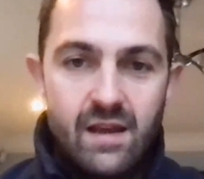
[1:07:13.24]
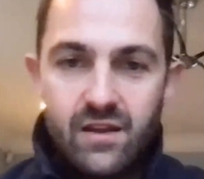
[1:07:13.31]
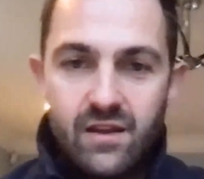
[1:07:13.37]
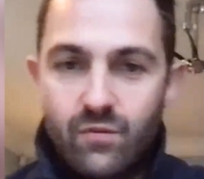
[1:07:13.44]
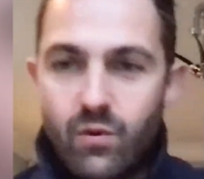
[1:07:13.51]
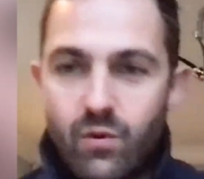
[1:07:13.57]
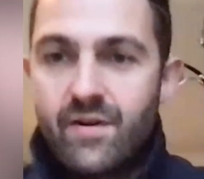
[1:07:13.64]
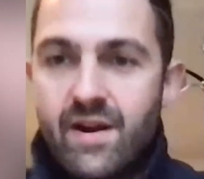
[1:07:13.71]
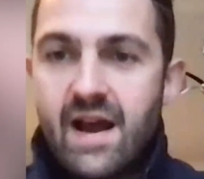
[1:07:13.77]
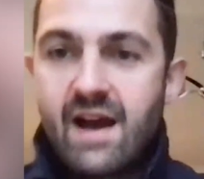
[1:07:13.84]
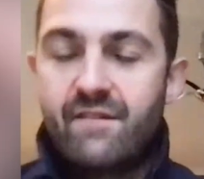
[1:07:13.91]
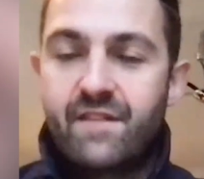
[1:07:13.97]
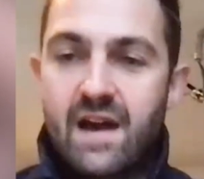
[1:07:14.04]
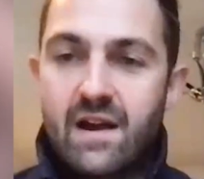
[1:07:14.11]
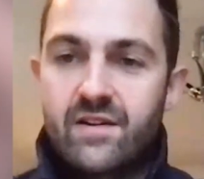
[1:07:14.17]
you won't
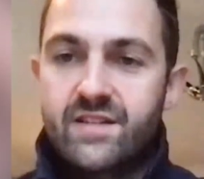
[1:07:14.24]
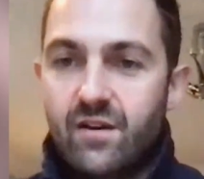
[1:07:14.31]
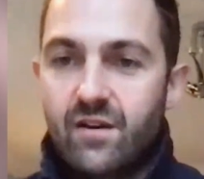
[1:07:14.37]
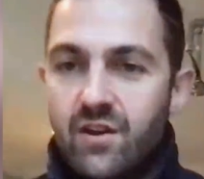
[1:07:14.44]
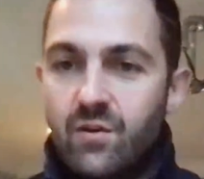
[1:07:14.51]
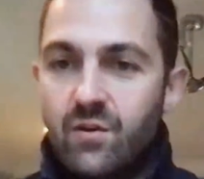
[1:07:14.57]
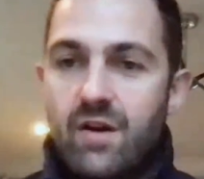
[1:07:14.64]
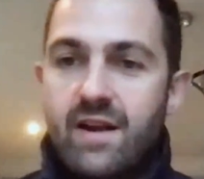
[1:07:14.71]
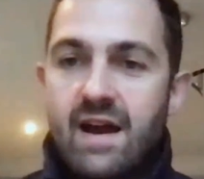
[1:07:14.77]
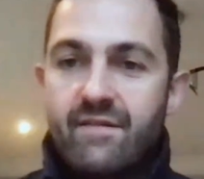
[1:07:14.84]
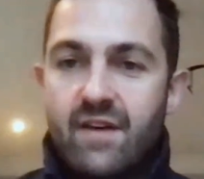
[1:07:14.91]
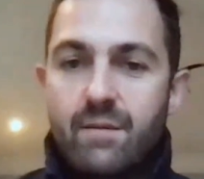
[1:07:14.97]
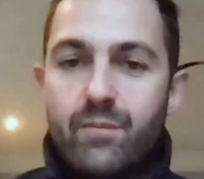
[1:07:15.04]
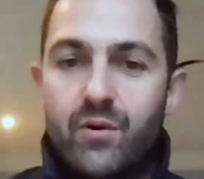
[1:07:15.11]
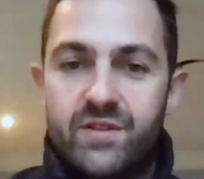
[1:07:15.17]
have that. So you won't have
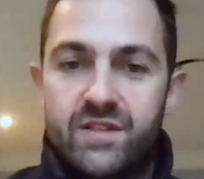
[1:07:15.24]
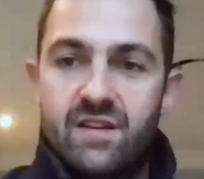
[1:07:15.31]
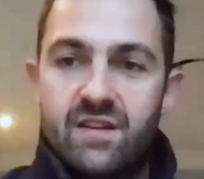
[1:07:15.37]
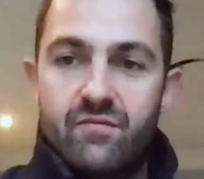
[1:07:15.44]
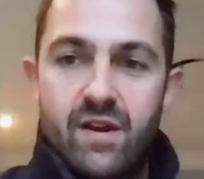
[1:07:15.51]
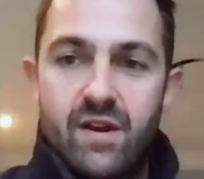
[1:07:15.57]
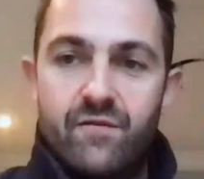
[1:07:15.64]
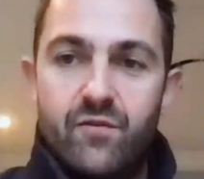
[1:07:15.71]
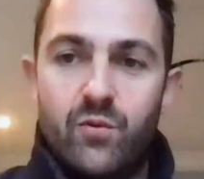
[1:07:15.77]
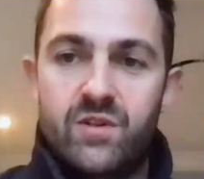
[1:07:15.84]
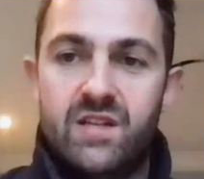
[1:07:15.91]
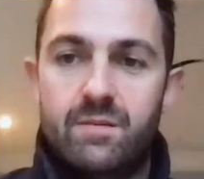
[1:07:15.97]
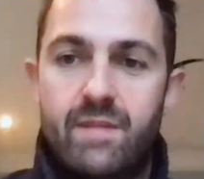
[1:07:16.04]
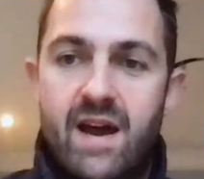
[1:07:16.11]
that positive reinforcing